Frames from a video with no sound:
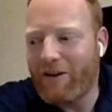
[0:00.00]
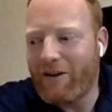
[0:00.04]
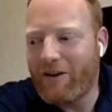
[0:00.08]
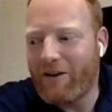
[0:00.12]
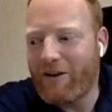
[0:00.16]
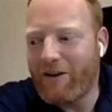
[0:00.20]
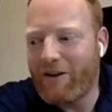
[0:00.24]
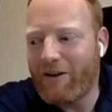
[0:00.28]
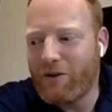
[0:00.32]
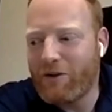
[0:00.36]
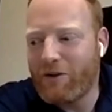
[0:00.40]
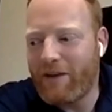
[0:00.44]

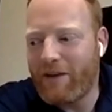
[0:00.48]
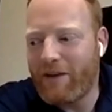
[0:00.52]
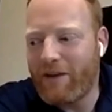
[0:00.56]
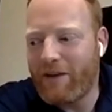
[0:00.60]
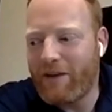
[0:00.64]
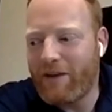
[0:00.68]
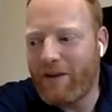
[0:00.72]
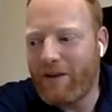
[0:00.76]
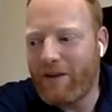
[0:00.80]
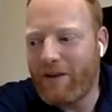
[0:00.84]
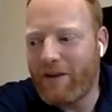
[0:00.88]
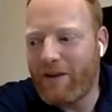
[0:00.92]

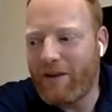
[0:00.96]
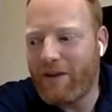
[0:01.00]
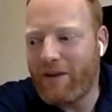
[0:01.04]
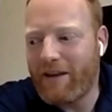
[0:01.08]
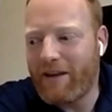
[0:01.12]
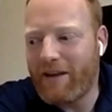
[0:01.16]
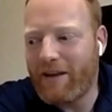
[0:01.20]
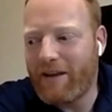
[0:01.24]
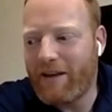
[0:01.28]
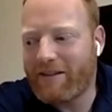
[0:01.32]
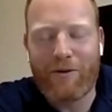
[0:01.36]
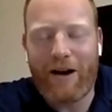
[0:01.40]

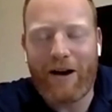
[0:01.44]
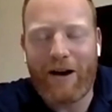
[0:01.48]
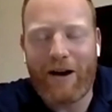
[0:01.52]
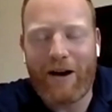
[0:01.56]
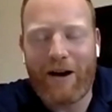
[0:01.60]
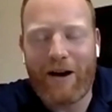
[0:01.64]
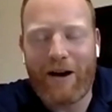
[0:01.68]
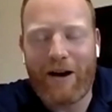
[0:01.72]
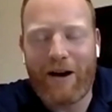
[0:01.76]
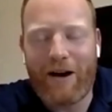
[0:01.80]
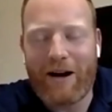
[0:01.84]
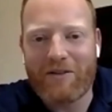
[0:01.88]

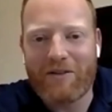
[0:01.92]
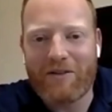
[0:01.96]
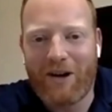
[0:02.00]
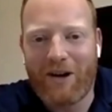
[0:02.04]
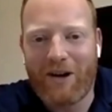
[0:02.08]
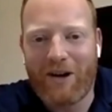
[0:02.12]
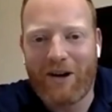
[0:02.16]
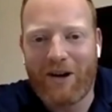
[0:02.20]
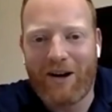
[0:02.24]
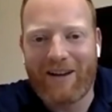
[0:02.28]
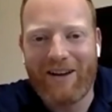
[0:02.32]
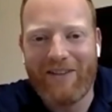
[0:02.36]
it's like drinking
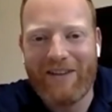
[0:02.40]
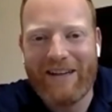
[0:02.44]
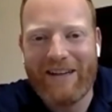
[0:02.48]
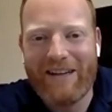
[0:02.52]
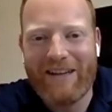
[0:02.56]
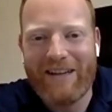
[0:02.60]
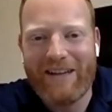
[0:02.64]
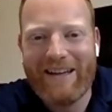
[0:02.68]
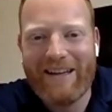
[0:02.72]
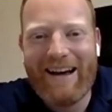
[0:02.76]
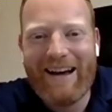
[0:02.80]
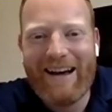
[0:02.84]
from a fire
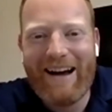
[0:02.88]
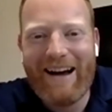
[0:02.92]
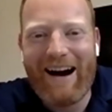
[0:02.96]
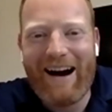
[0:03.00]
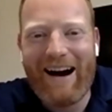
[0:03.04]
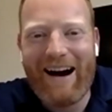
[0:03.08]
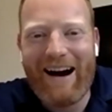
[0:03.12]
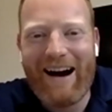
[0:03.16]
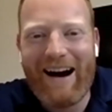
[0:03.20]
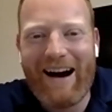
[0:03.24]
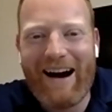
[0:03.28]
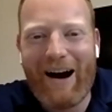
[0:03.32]
hose every
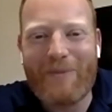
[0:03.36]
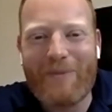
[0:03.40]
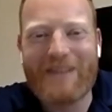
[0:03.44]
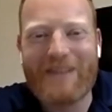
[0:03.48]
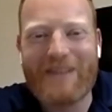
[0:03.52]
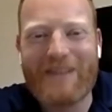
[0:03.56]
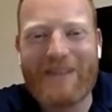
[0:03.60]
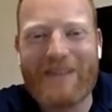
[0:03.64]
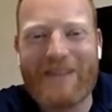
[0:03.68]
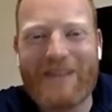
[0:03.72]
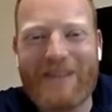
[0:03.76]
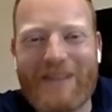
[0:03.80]
time we talk. I
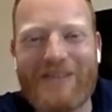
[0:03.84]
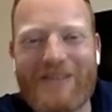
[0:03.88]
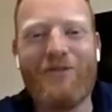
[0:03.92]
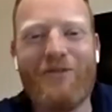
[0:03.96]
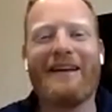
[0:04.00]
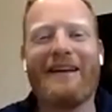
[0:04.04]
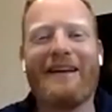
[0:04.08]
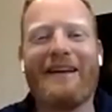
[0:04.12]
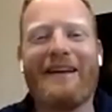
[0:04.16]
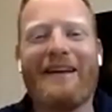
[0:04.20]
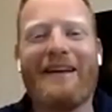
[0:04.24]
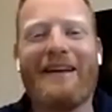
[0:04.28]
love it
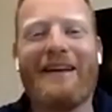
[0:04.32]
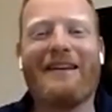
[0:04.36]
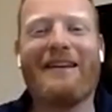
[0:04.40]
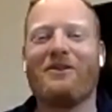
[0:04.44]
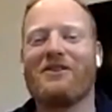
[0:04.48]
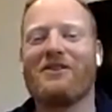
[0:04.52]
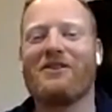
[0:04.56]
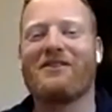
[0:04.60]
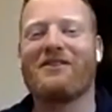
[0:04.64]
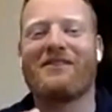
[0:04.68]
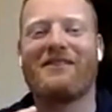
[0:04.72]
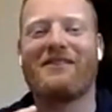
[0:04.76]

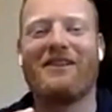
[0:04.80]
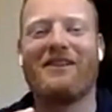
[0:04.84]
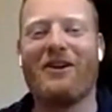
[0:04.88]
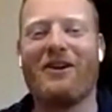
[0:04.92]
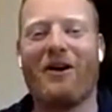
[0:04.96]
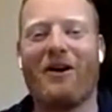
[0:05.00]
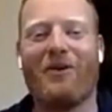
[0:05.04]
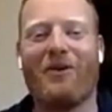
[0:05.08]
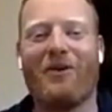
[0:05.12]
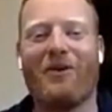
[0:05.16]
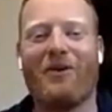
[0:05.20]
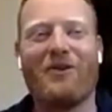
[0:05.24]
because
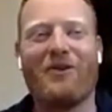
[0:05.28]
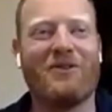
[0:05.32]
you